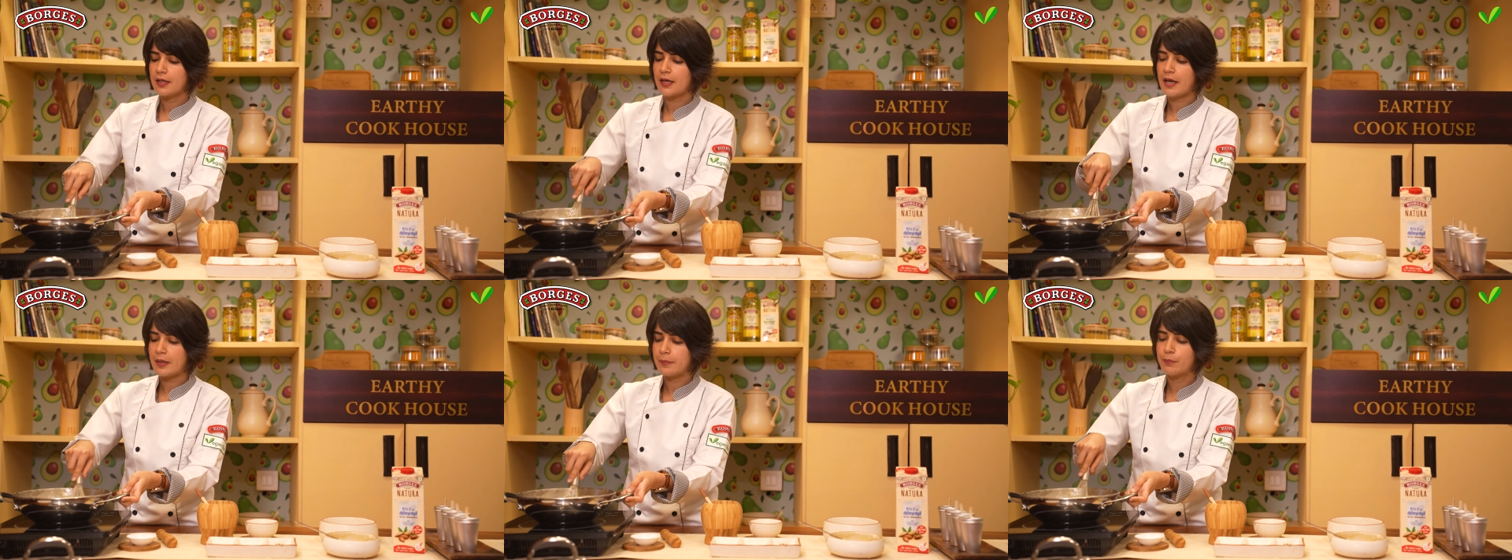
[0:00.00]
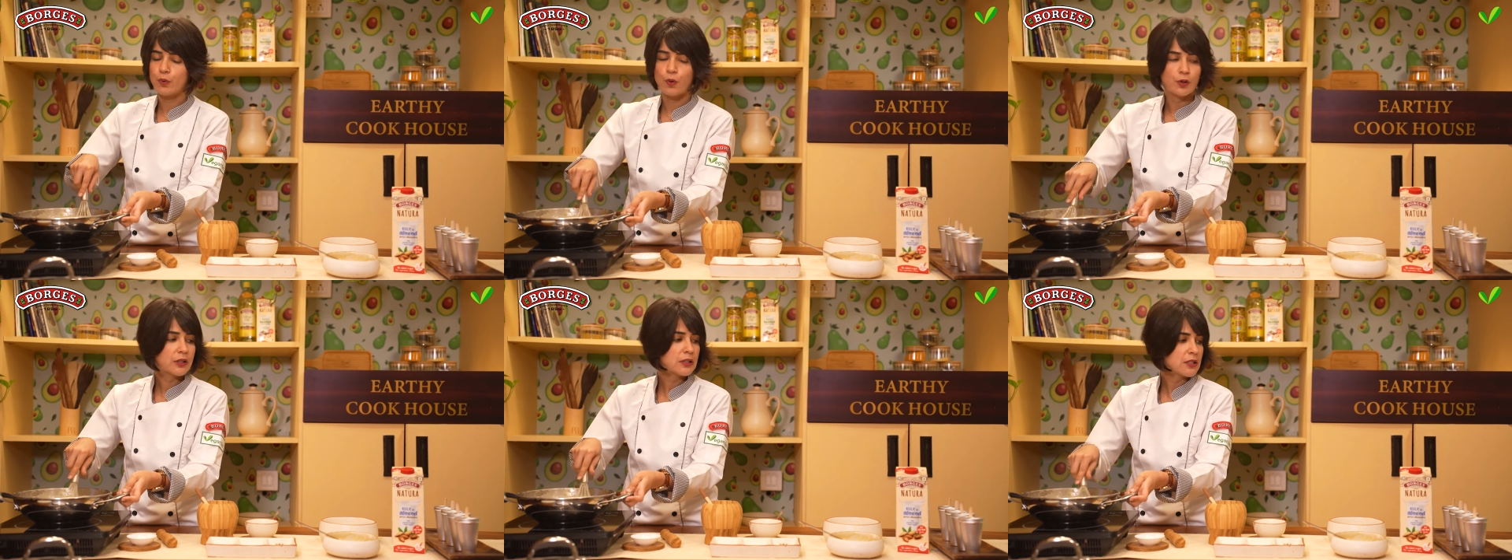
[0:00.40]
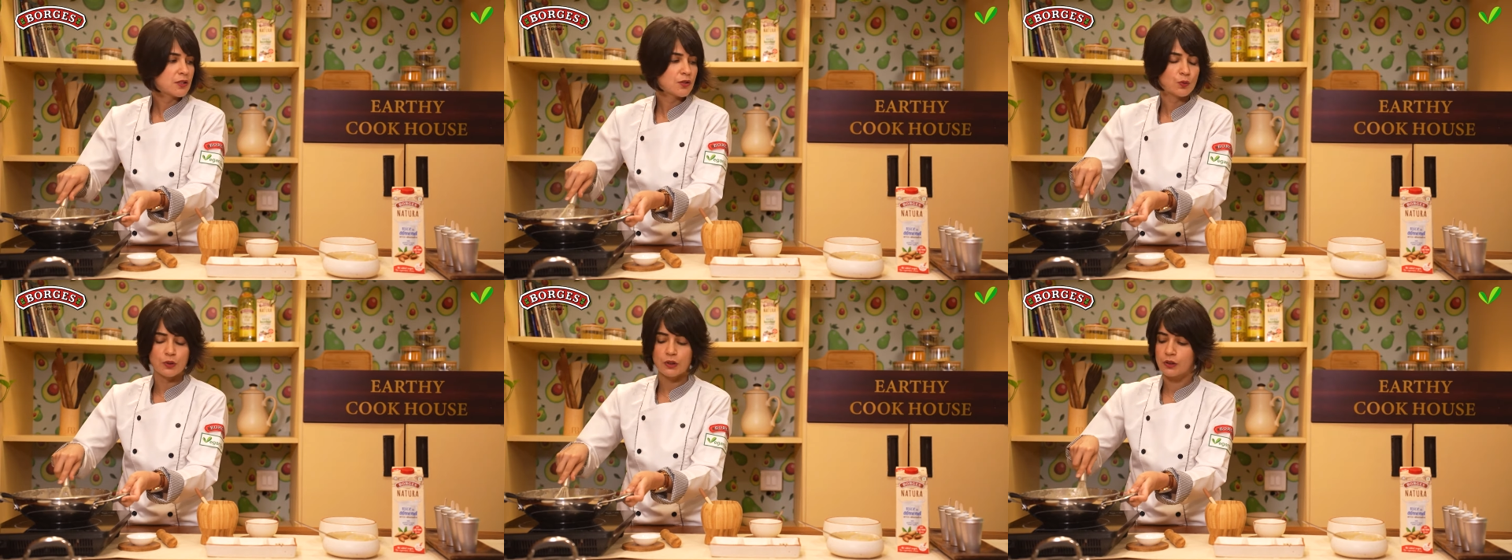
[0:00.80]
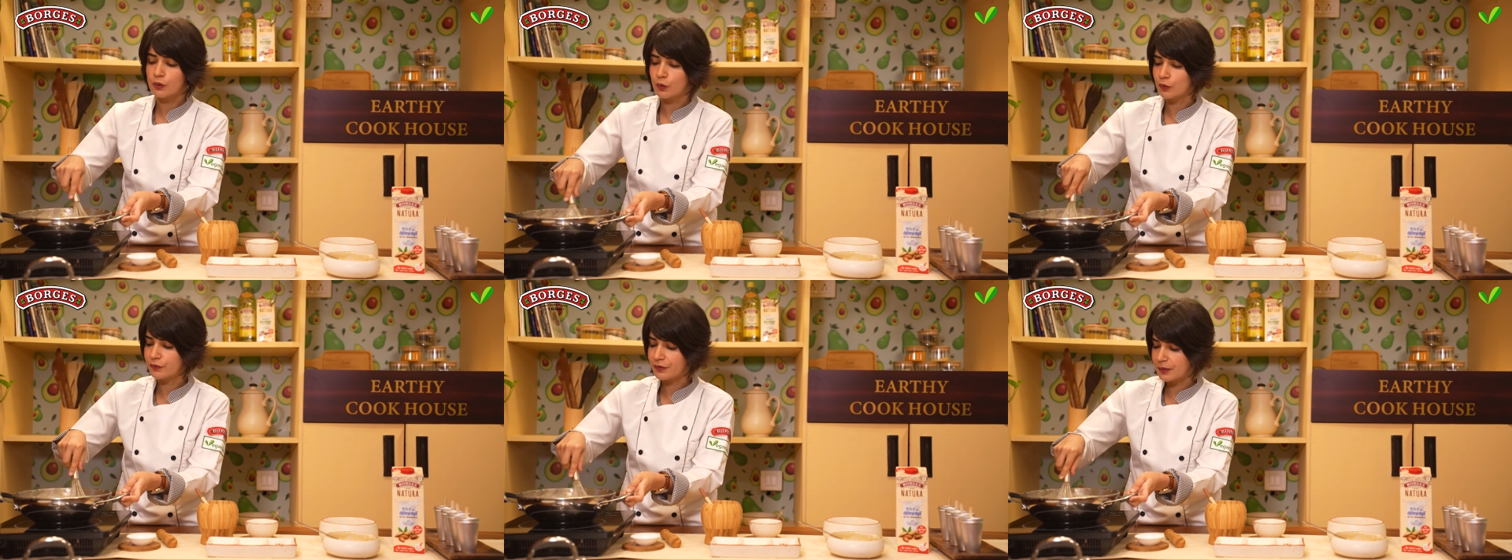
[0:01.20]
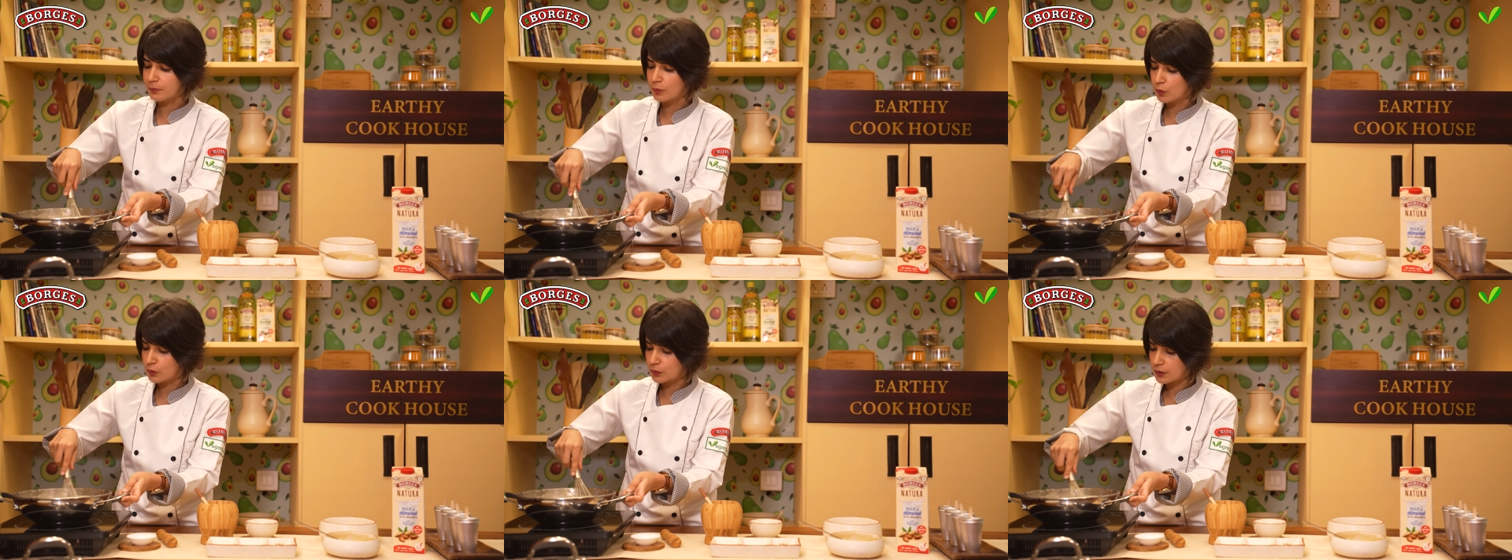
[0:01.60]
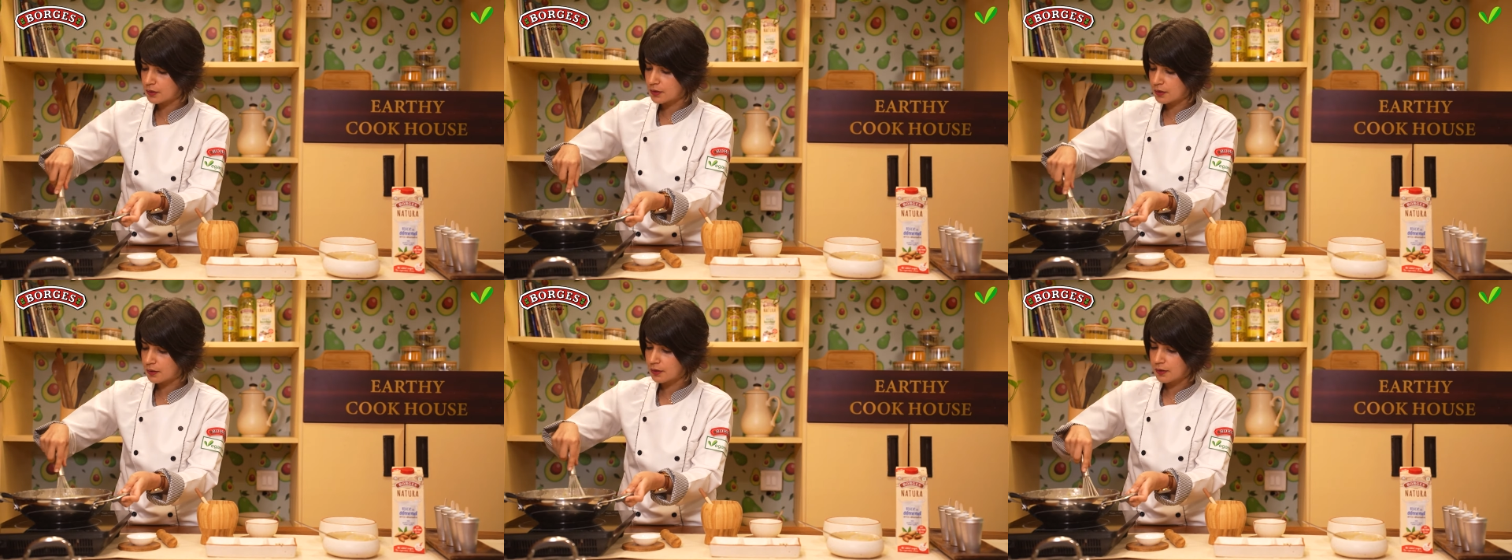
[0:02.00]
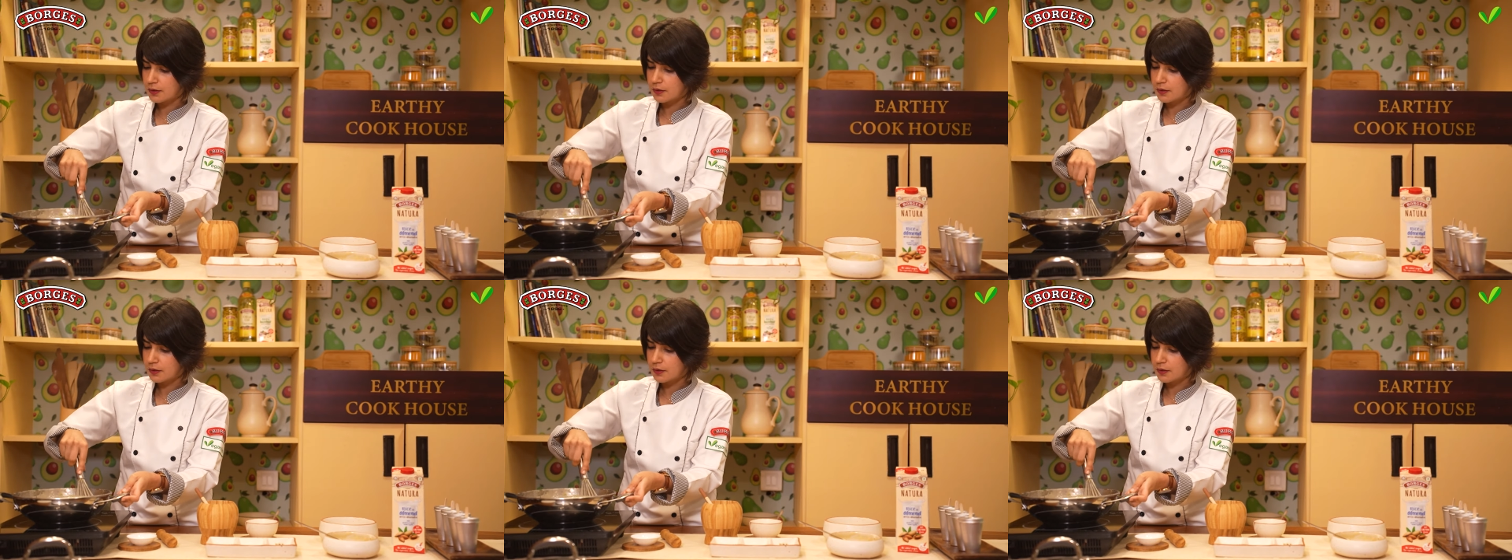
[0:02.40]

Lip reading: and pour it into the kulfi molds.